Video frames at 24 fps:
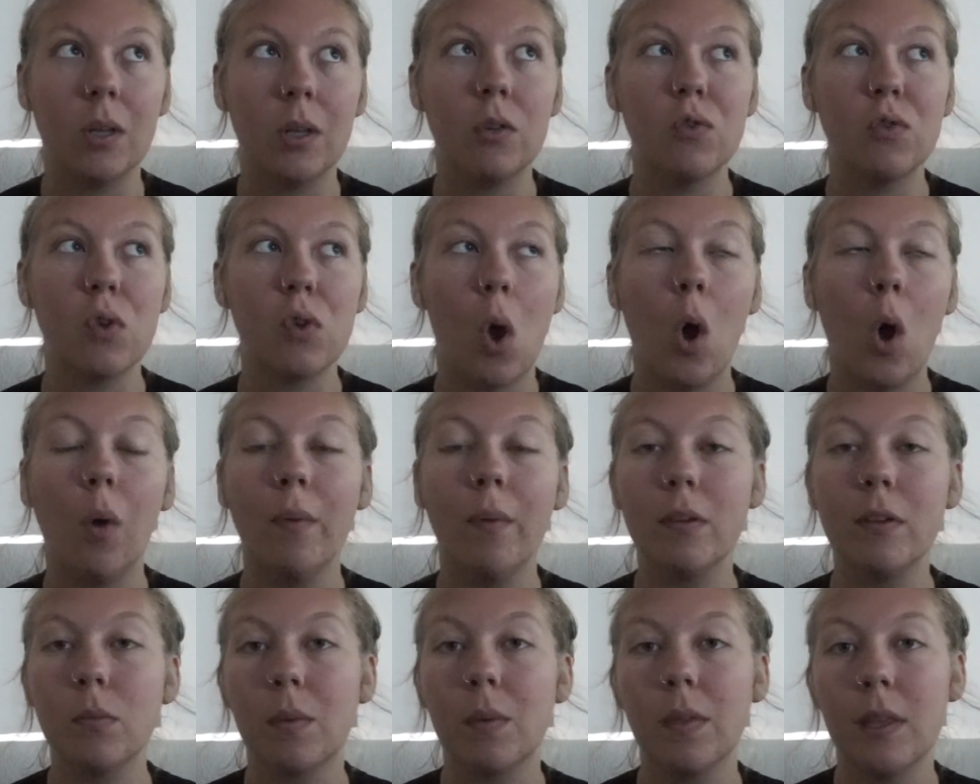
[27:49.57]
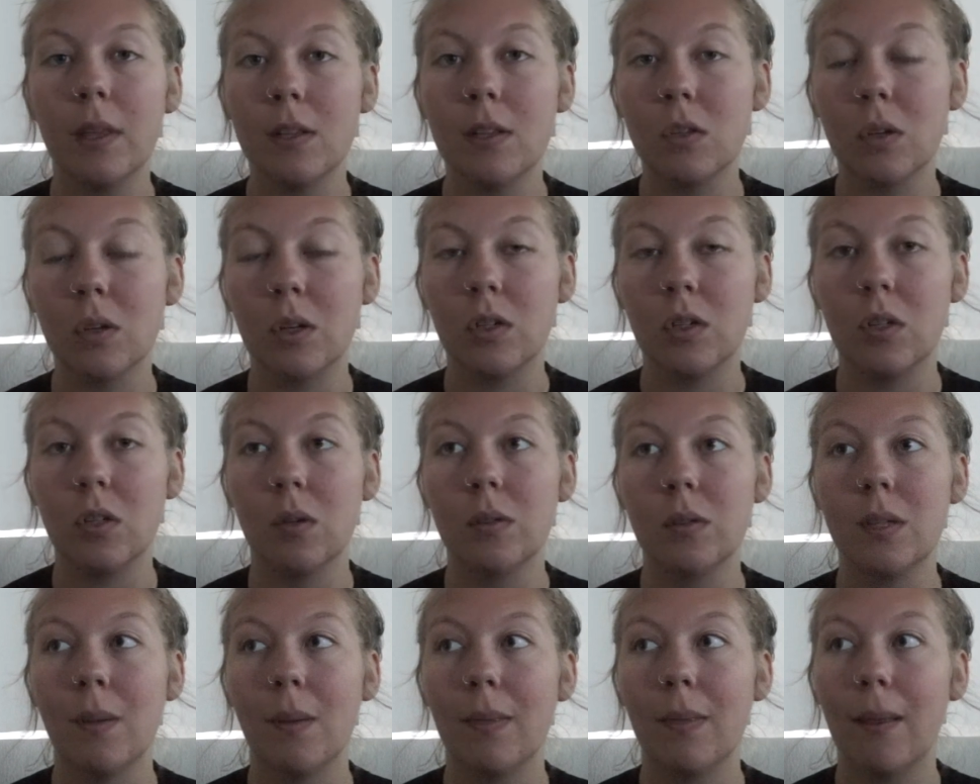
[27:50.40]
There's always more things you can do.
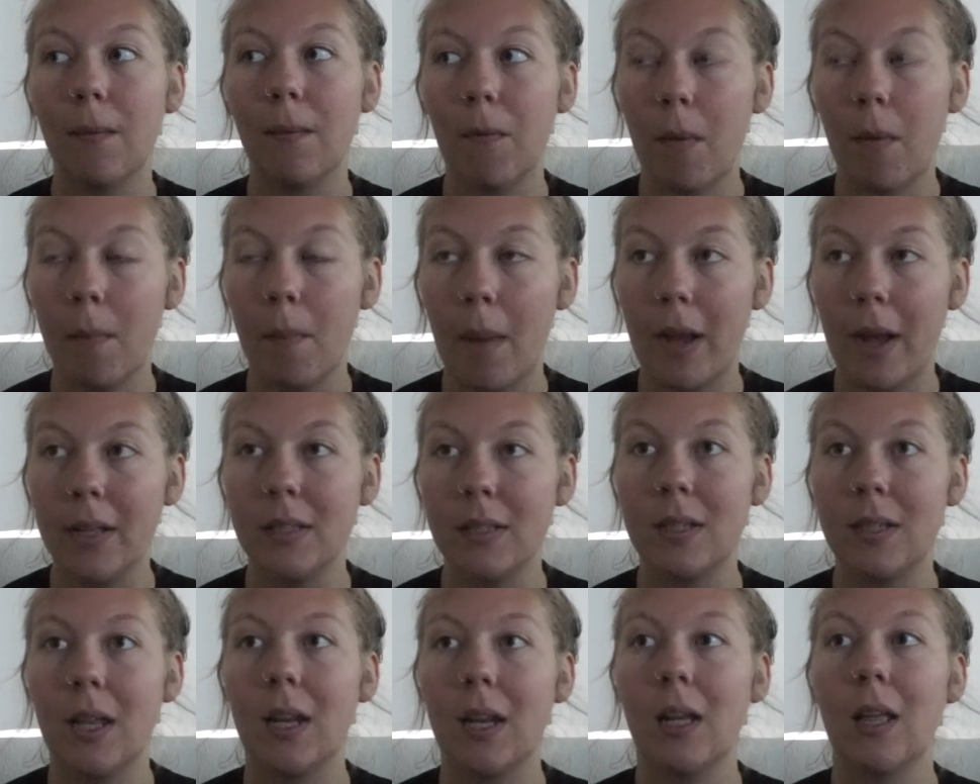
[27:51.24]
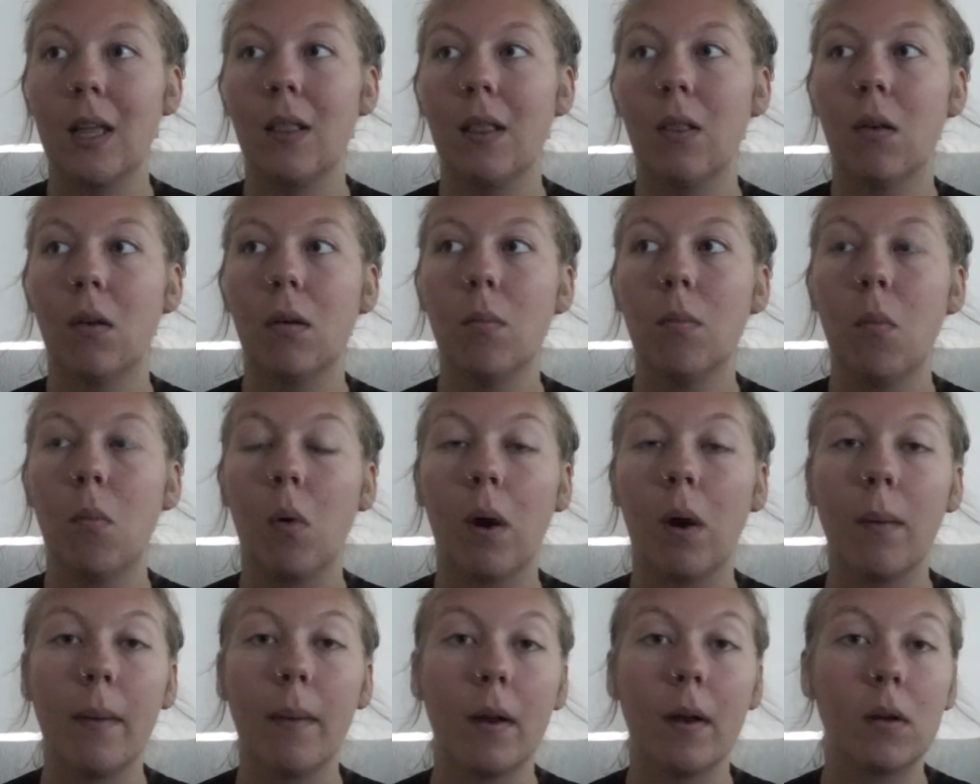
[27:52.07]
Same thing for mindset. I can learn
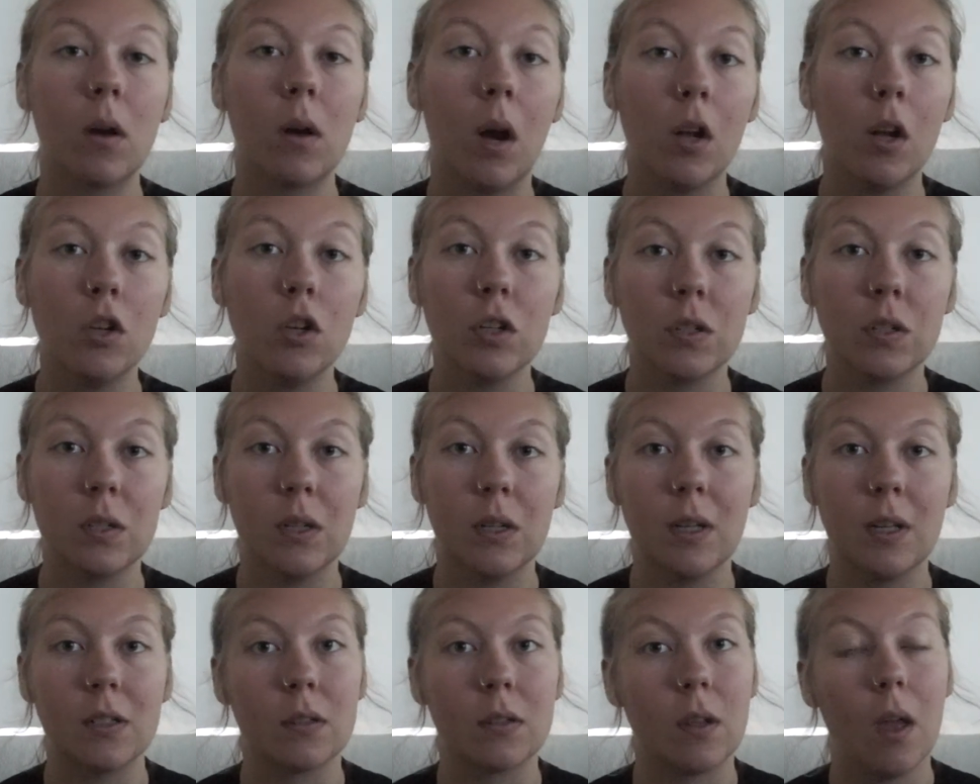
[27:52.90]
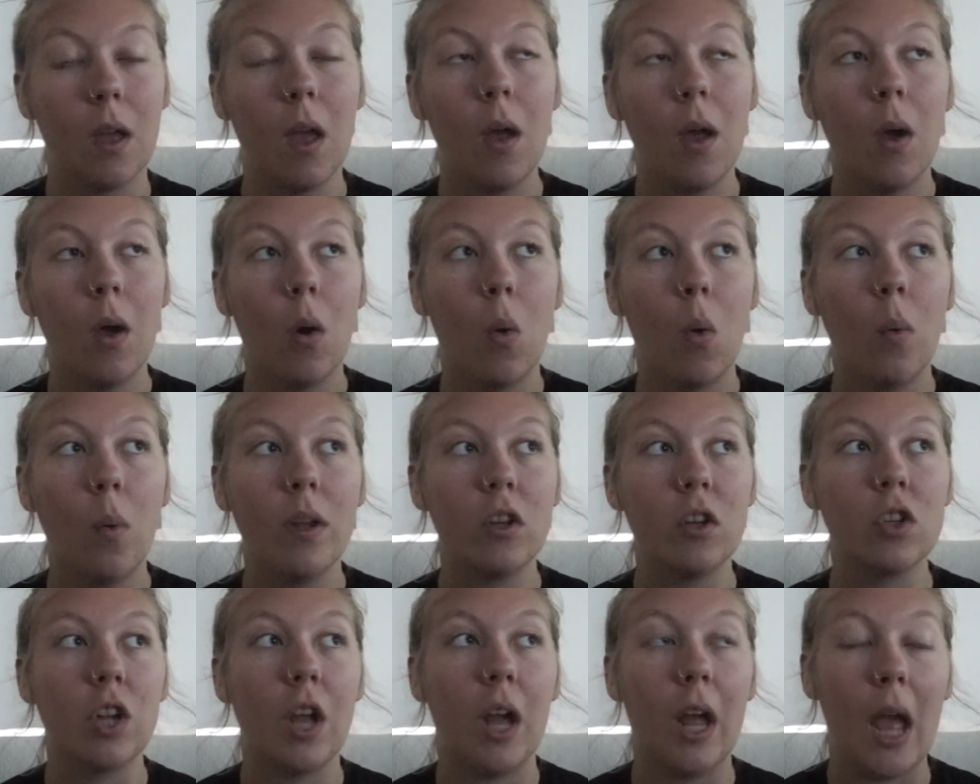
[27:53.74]
more about consciousness,
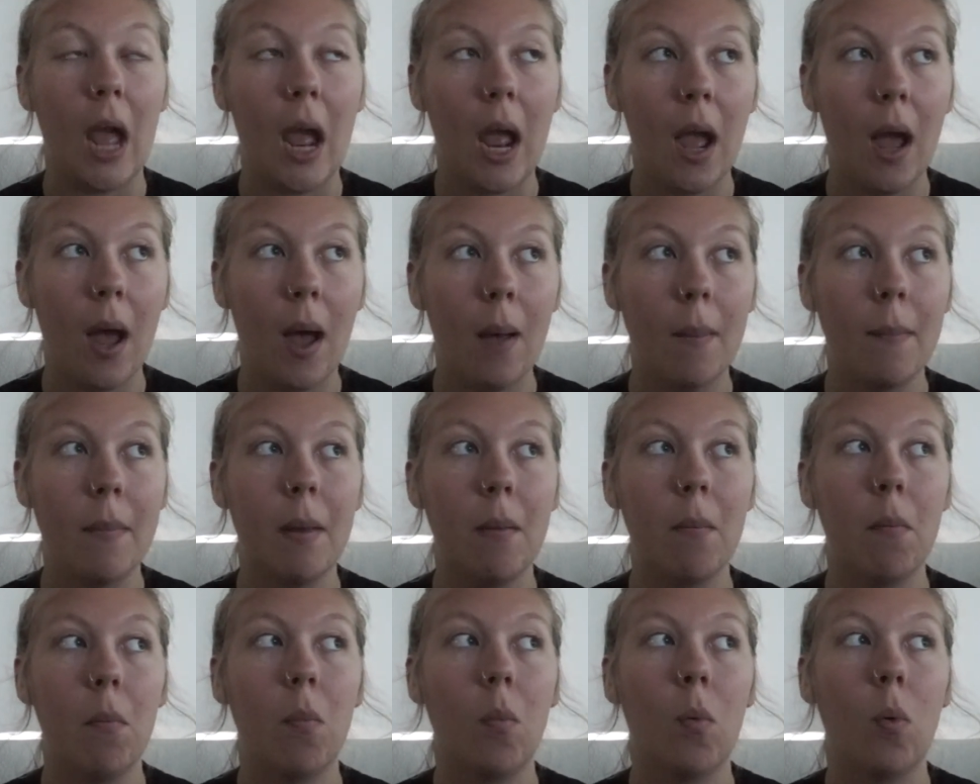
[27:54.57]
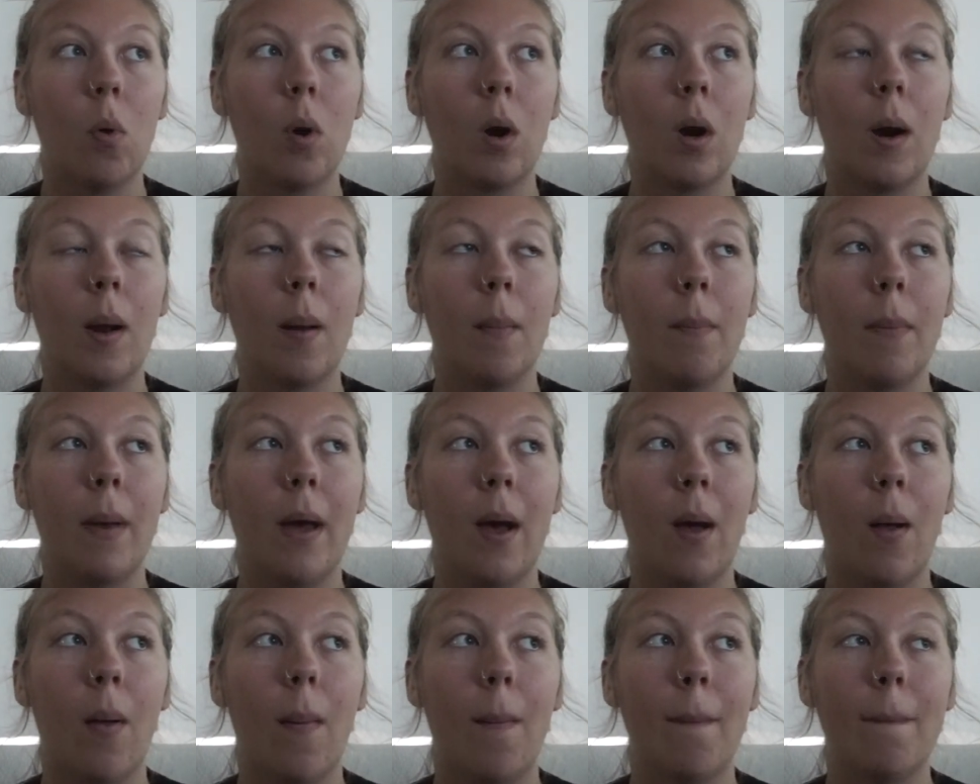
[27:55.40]
which I am, and more
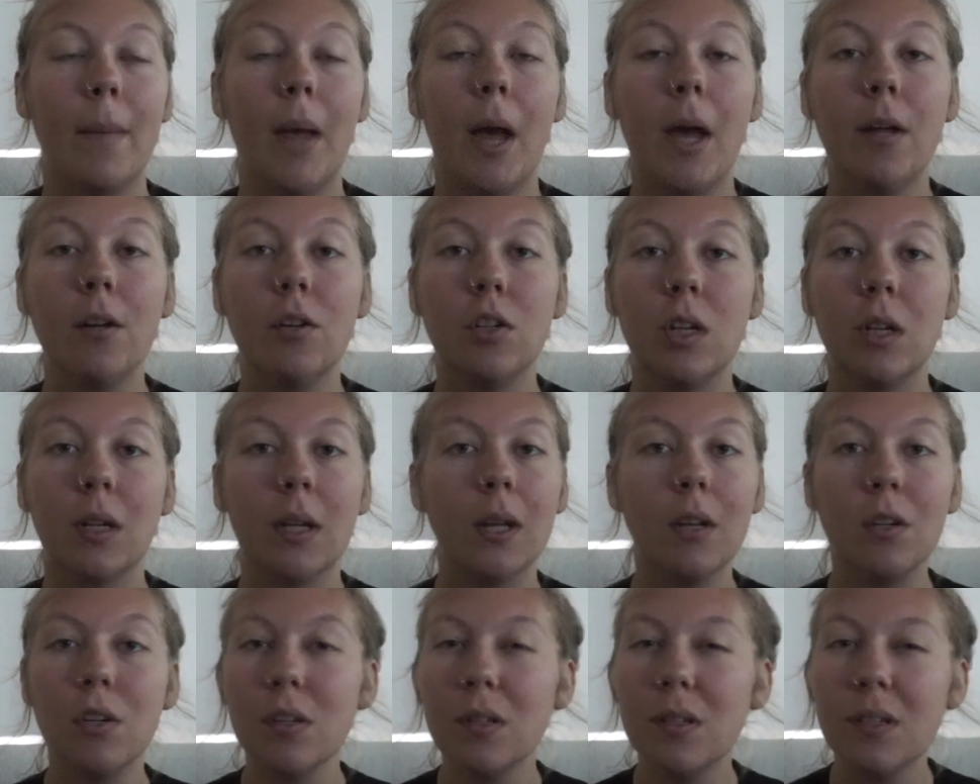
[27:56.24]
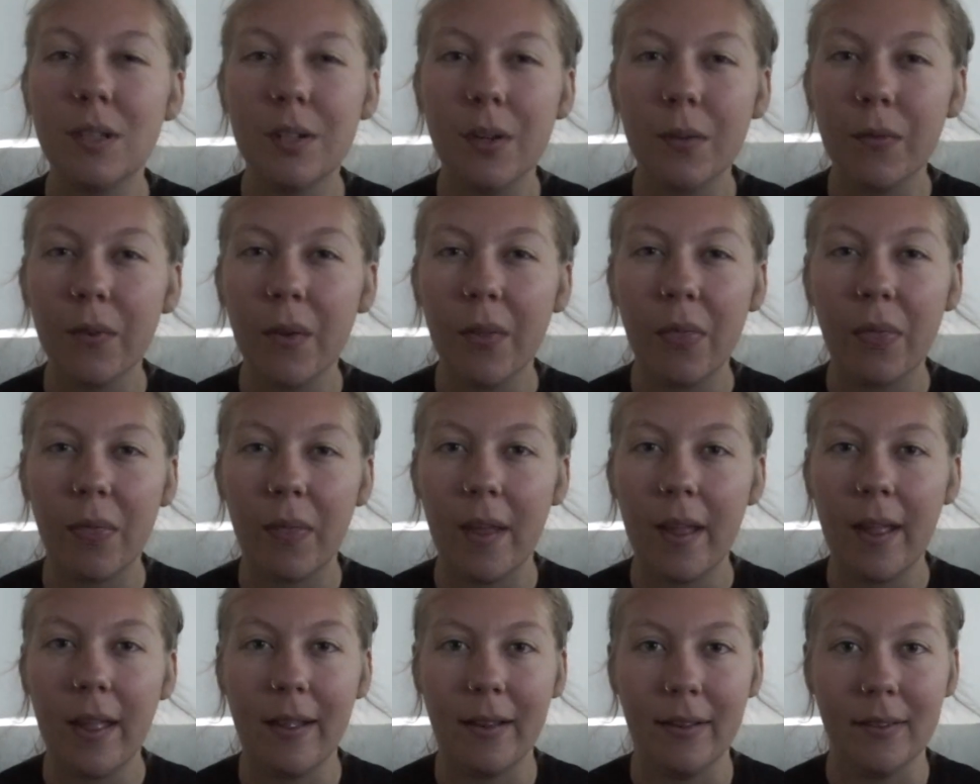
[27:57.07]
about magic and just different
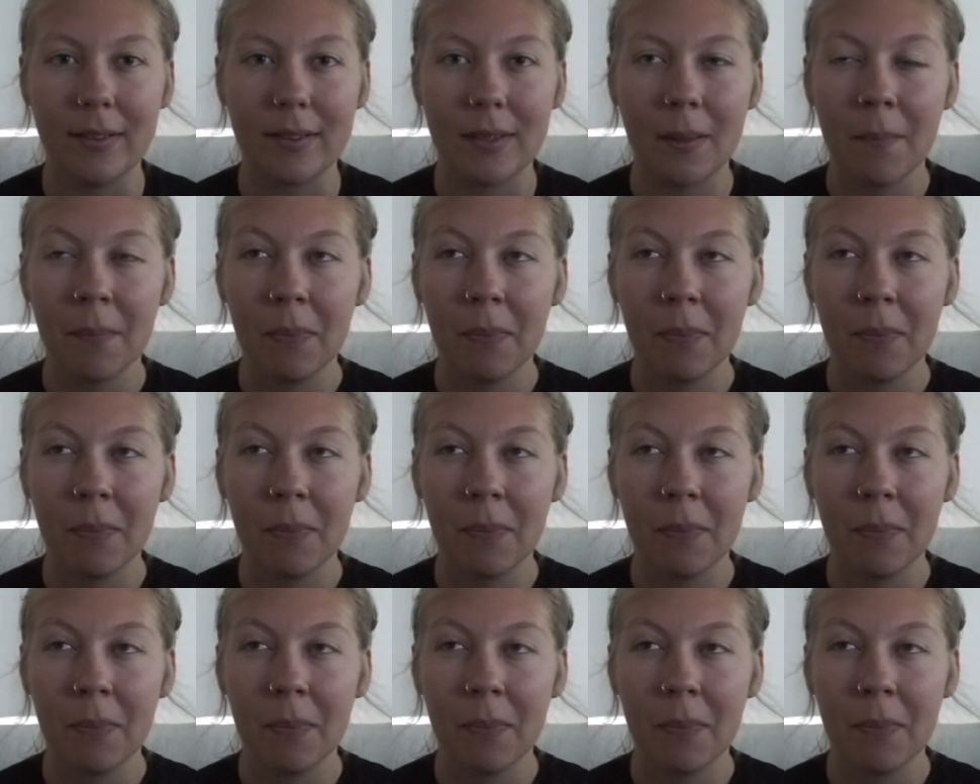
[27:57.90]
things.